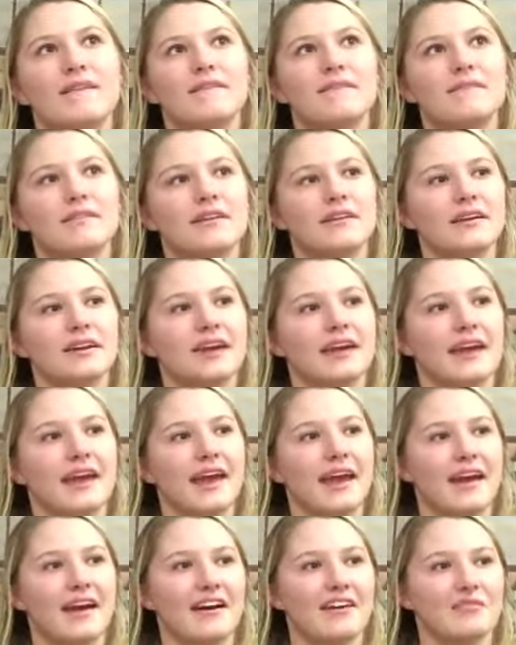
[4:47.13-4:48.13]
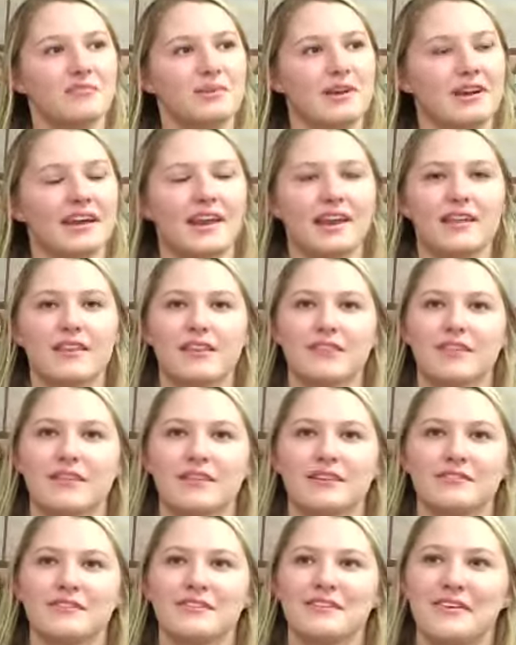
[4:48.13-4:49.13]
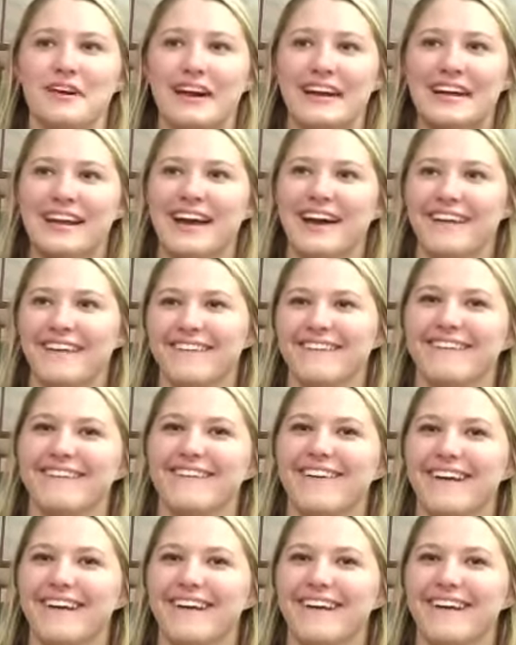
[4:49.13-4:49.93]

I feel like I have, but I can't think of it right now.